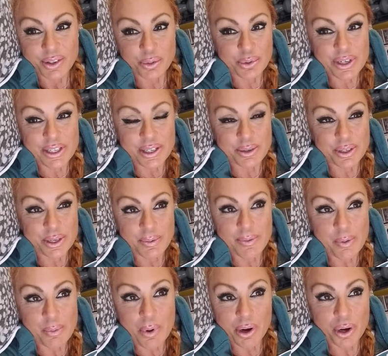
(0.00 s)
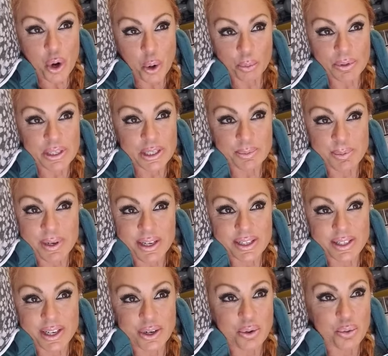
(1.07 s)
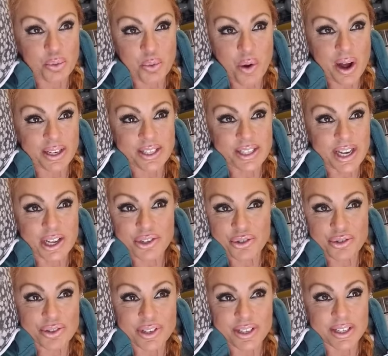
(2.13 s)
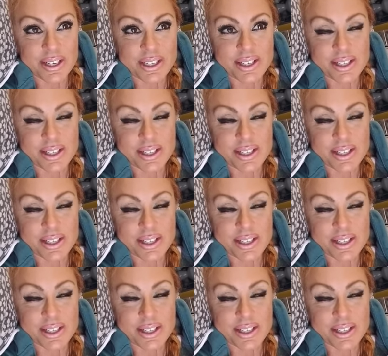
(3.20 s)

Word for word: the reason some of them are homeless is because they don't want schedules and they